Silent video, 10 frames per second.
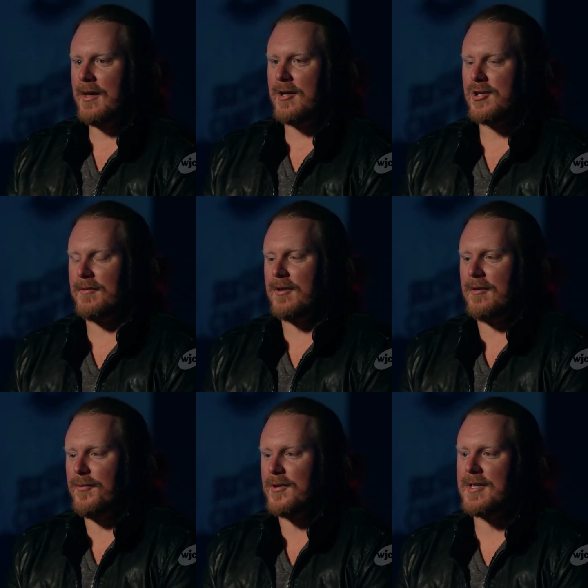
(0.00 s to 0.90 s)
I shifted
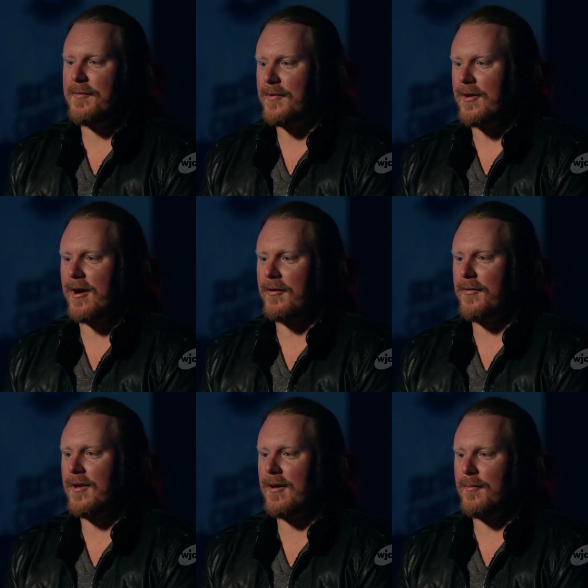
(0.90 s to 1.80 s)
to full-time
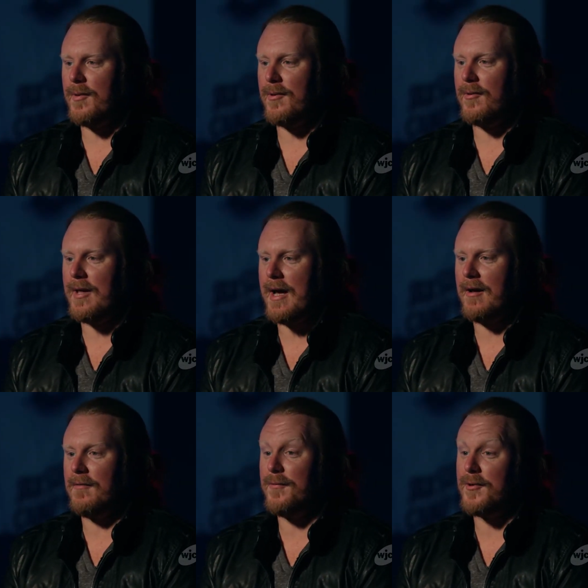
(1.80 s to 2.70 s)
photography and I've been doing that
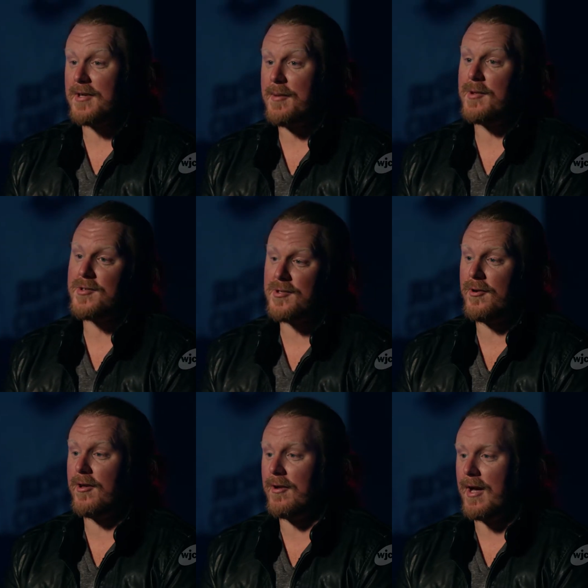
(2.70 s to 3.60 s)
full-time in a
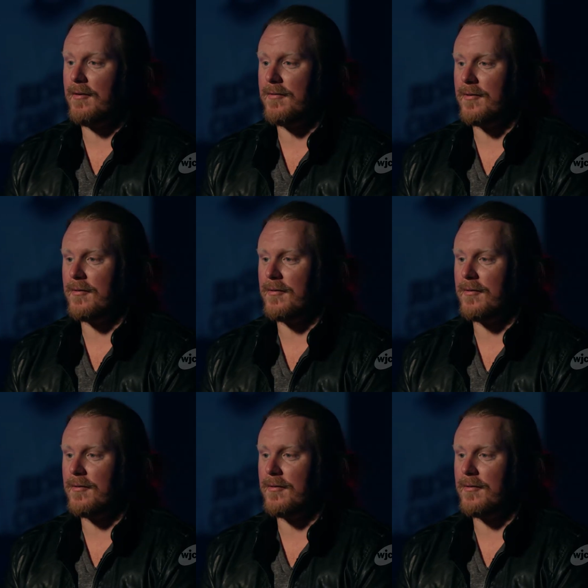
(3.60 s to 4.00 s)
studio now for